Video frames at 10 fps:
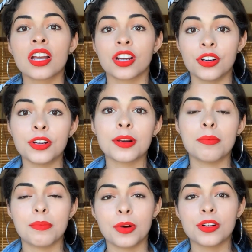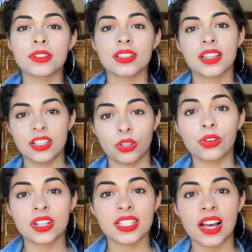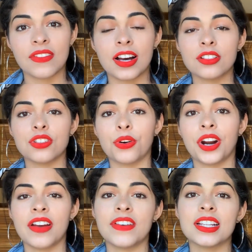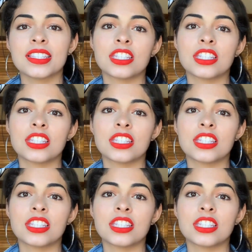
could post stories about your event,